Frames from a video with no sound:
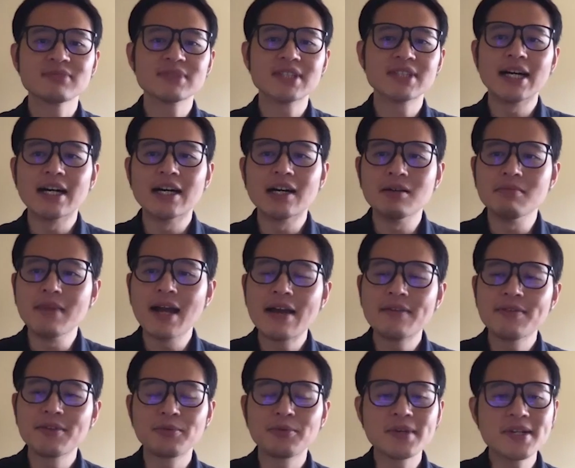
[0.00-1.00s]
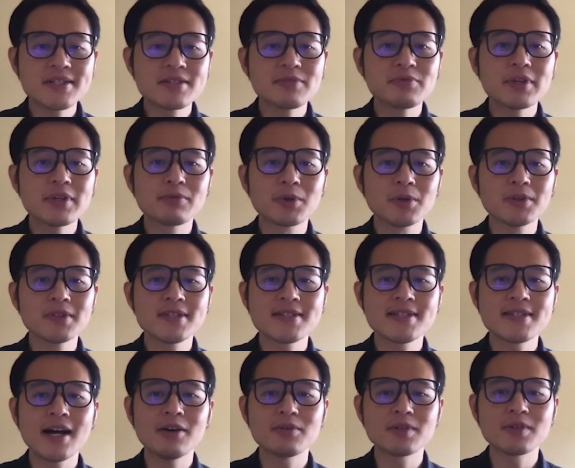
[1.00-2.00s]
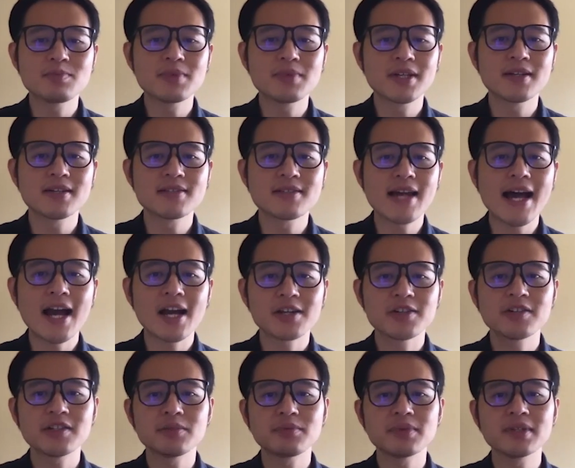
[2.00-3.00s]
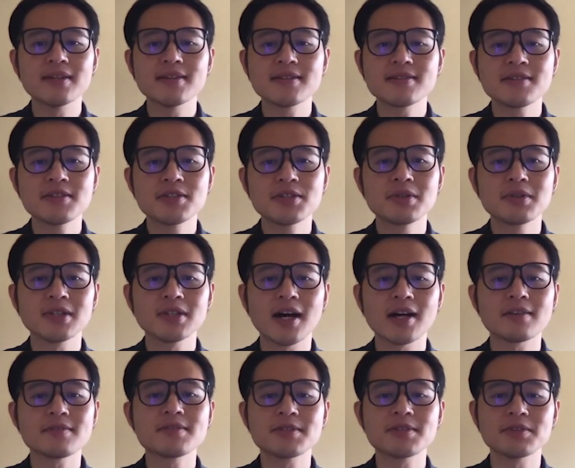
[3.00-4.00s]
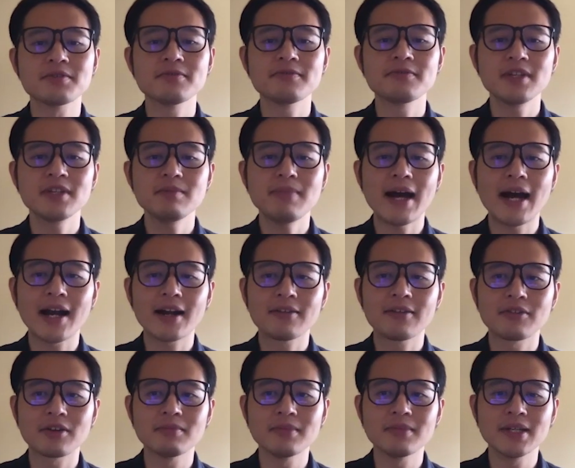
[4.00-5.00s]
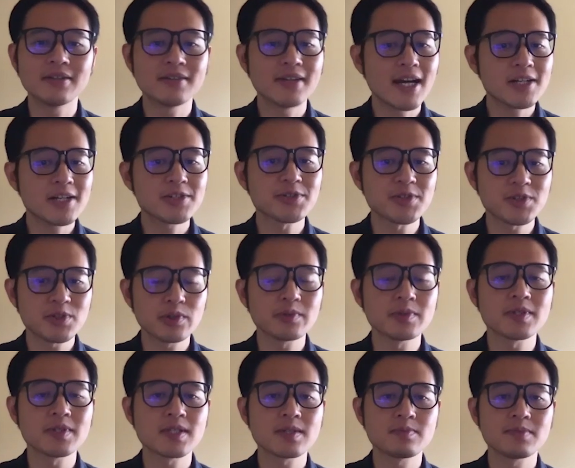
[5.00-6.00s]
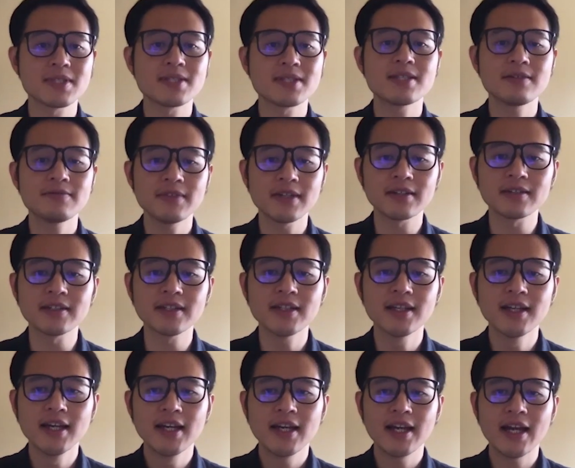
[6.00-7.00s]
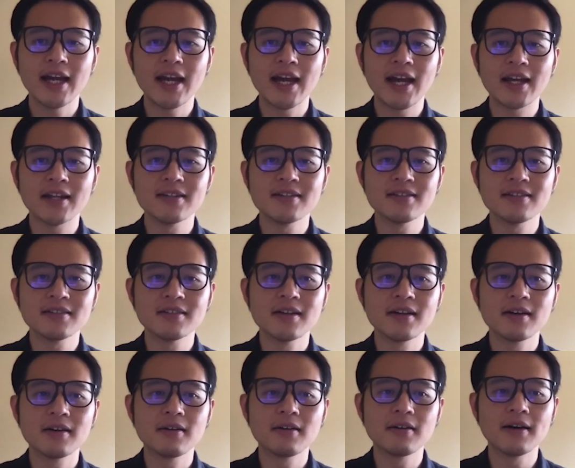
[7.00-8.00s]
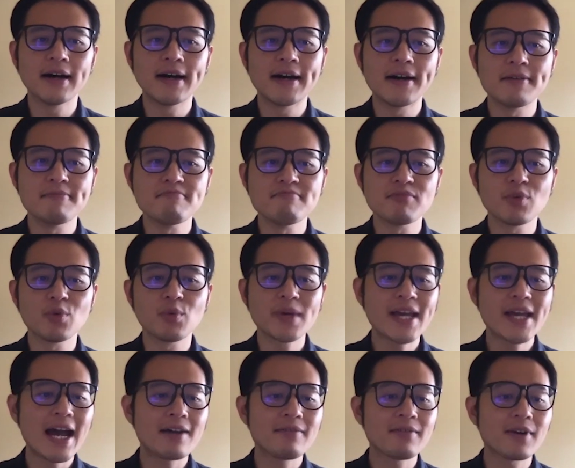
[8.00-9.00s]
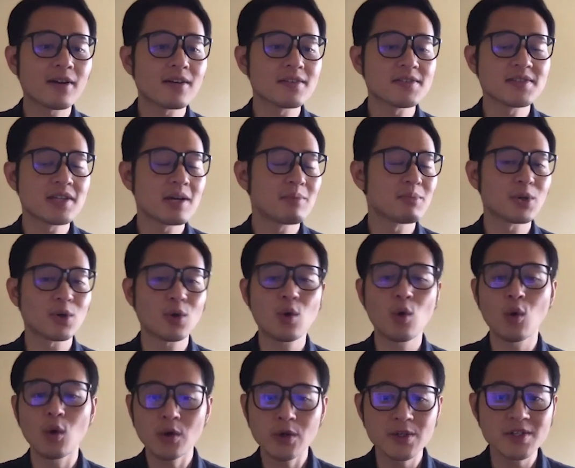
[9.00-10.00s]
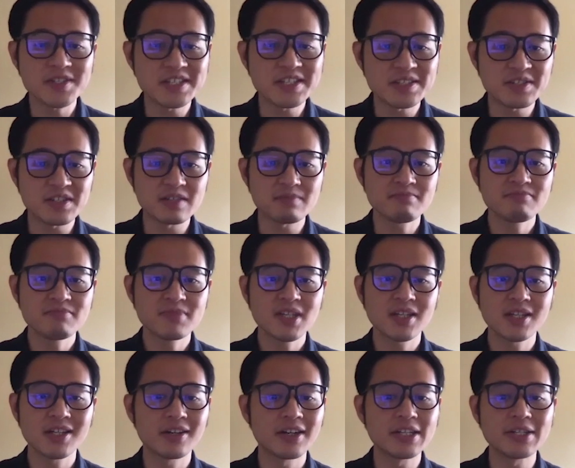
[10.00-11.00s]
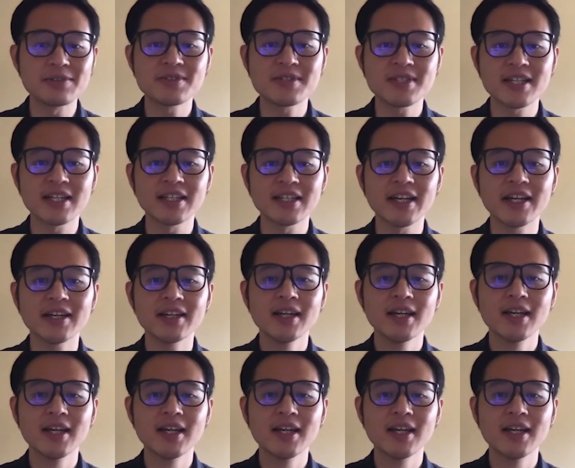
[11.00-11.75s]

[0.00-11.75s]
And the reason we rolled this out was because actually we listened to a lot of student feedback from international students specifically. And, we have our summer quarter system here at UCLA,